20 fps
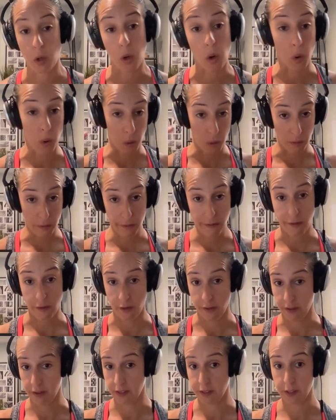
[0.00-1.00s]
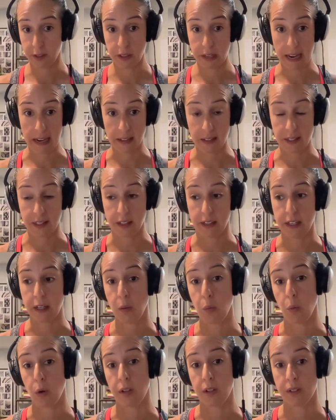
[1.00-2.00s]
goal for this case
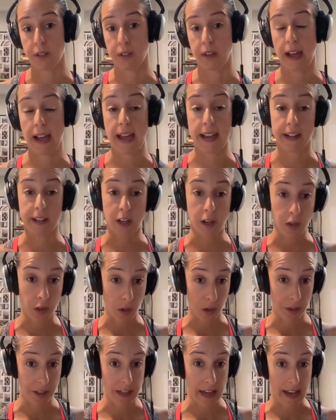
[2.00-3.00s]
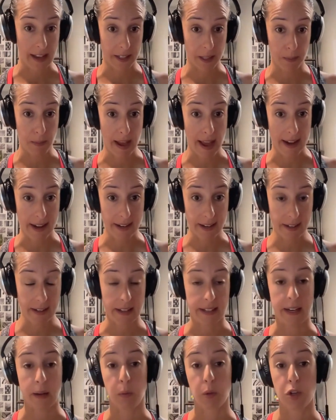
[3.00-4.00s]
study was I had an adult asthmatic,
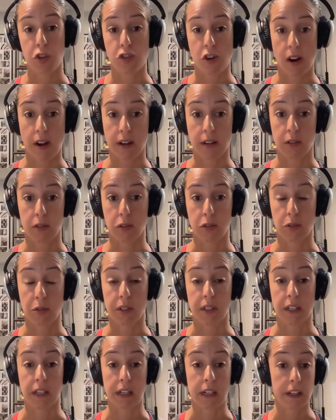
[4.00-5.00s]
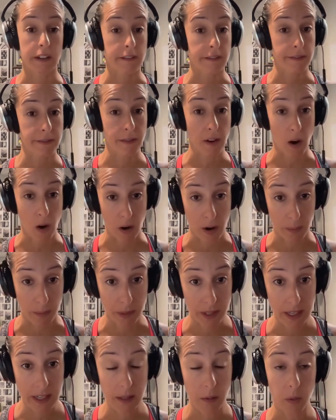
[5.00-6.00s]
and I was trying to see if
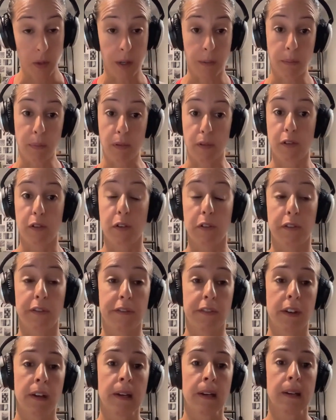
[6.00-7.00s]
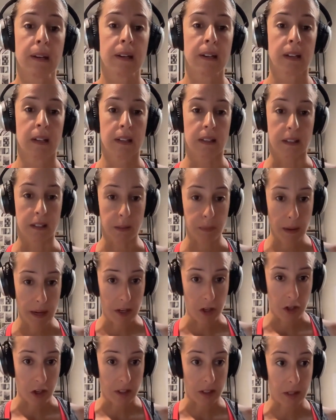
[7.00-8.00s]
RMT would improve this
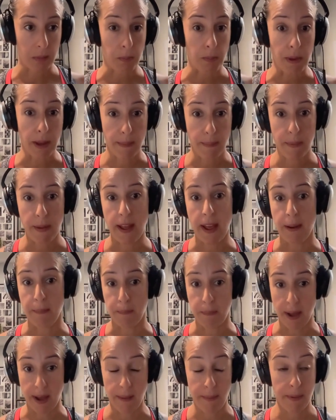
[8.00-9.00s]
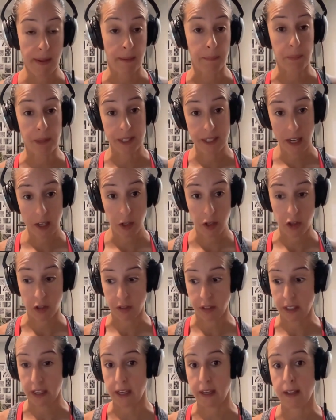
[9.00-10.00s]
patient's MIP and MEP and
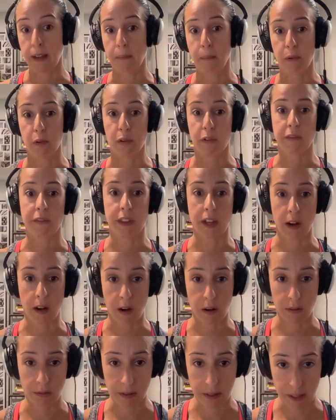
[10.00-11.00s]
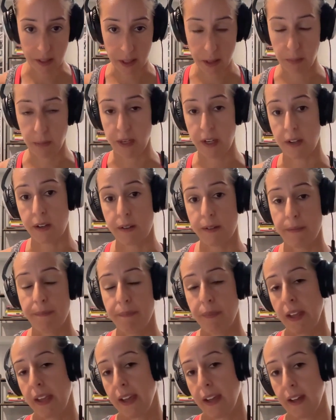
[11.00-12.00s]
potentially improve their dyspnea
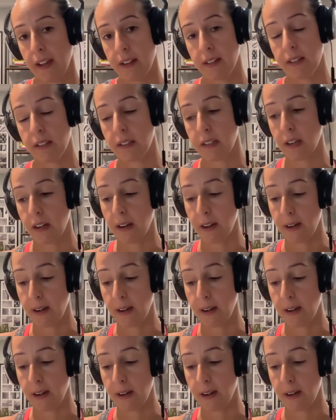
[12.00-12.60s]
and